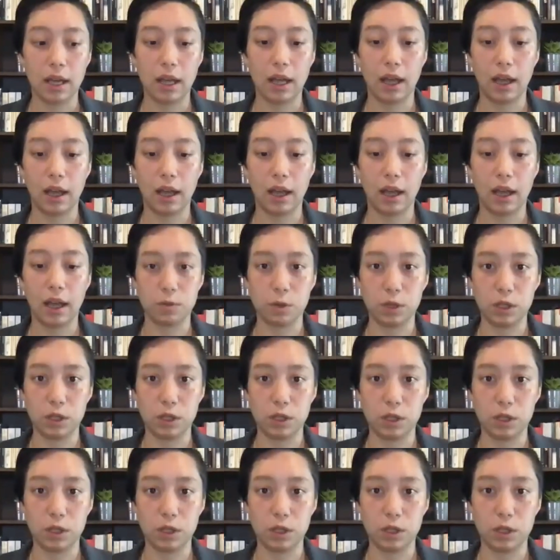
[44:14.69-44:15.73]
and we
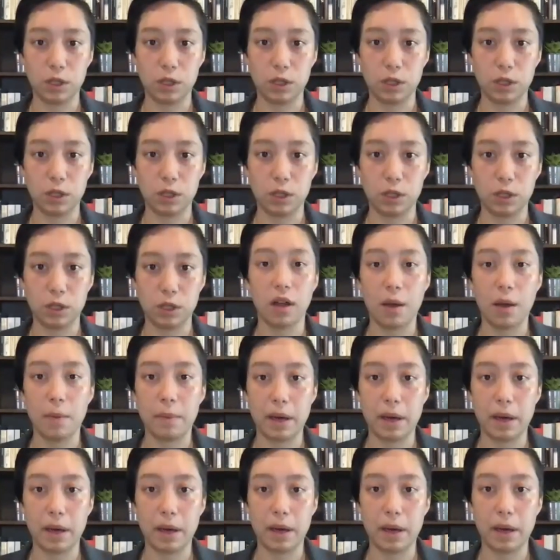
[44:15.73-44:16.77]
just must do a lot
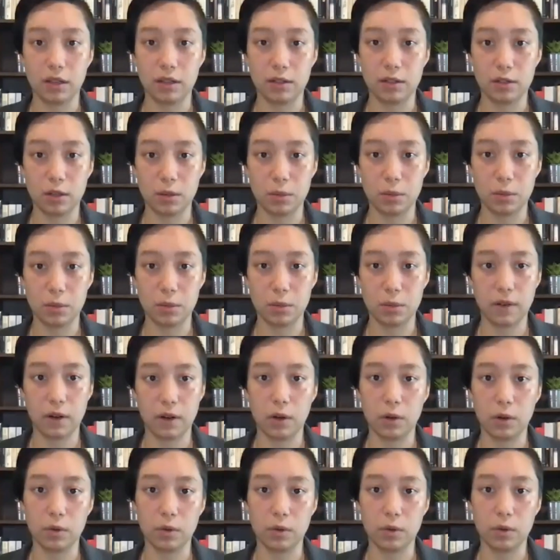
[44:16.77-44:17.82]
better in terms of our
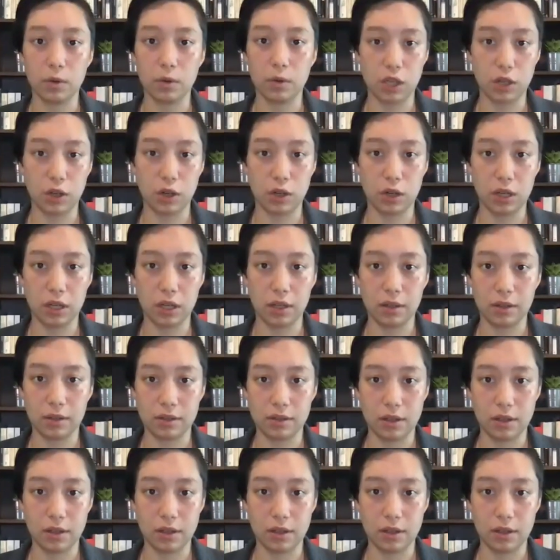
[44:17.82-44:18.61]
own security